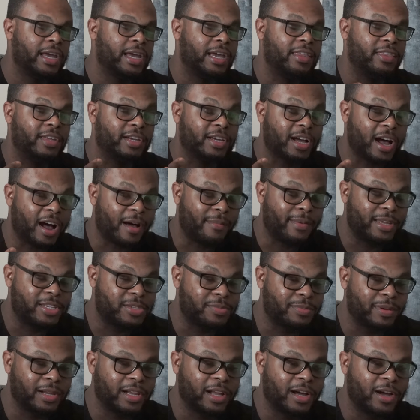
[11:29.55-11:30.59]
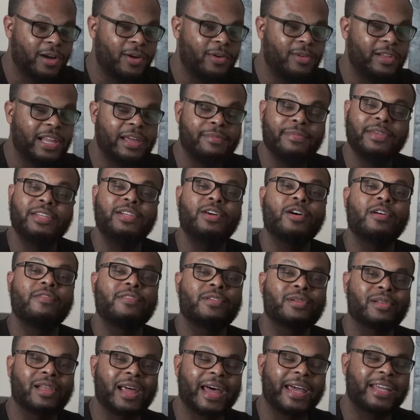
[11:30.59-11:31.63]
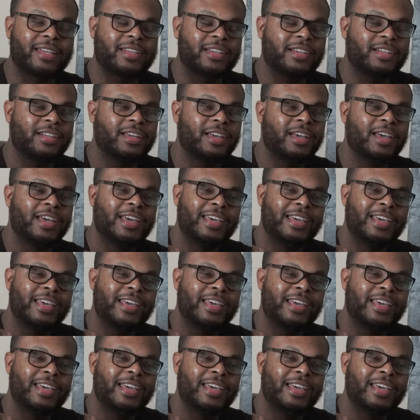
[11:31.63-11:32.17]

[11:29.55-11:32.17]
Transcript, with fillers: in the comments below. Let me know if you liked it.